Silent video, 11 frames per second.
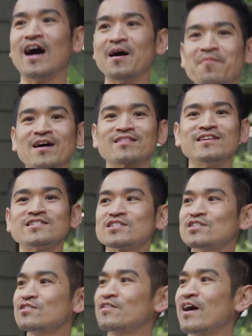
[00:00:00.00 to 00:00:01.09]
I bought these
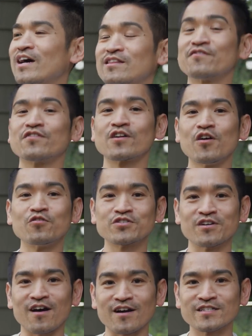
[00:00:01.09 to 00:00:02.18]
2 at the foreclosure
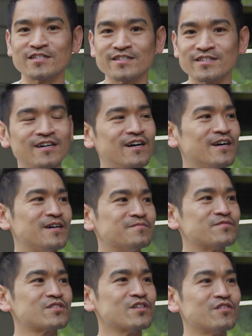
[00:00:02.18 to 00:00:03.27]
auction.
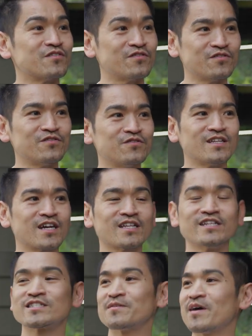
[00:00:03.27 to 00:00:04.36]
So
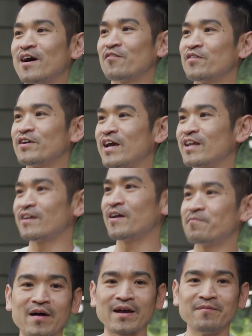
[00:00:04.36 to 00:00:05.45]
luckily somehow we ended
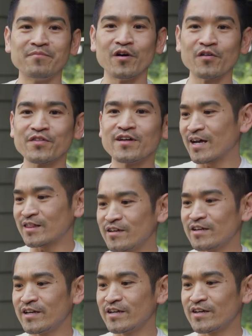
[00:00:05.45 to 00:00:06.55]
up buying both at
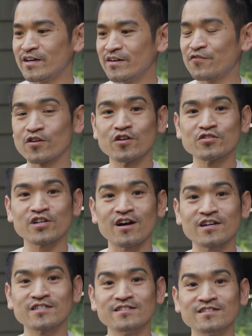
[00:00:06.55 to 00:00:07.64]
the foreclosure
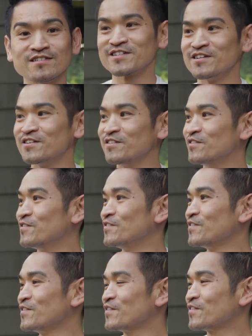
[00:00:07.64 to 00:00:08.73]
auctions. So
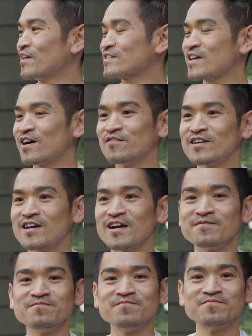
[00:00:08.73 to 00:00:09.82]
that's how we got
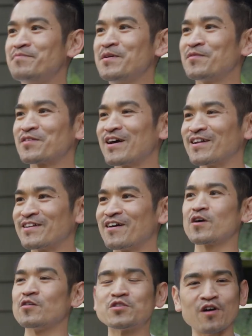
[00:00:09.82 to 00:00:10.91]
them. People that
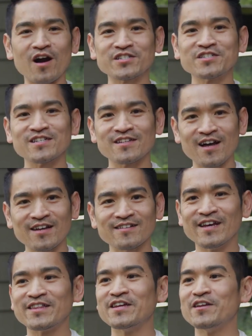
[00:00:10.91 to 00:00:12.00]
go to auctions a lot
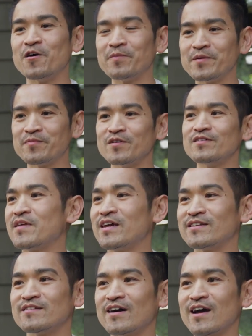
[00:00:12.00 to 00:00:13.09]
and they know people,
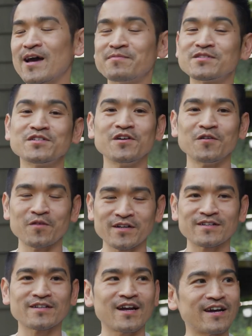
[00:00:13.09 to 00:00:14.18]
and I happen to know
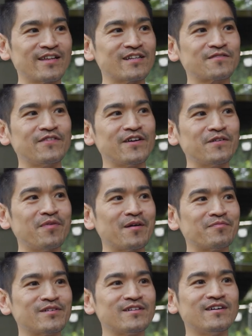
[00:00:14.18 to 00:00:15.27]
one guy that's very
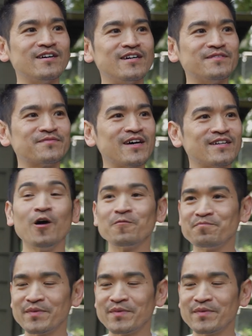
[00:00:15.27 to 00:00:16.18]
popular that helped